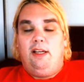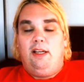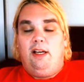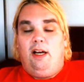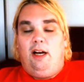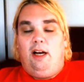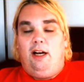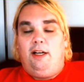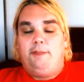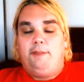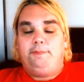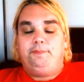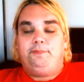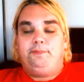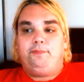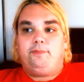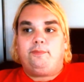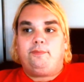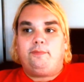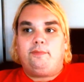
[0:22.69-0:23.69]
Um,
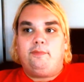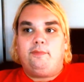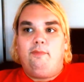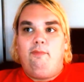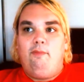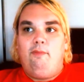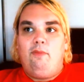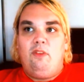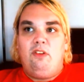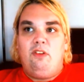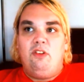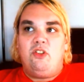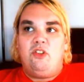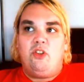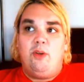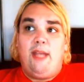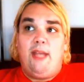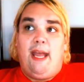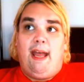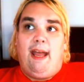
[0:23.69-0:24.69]
so
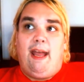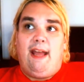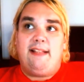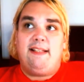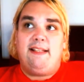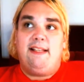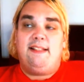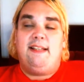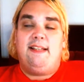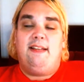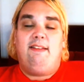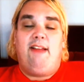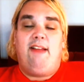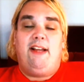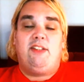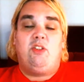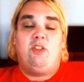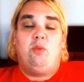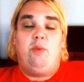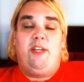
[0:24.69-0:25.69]
yeah, as I said
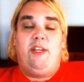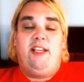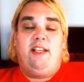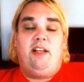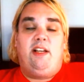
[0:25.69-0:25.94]
last week,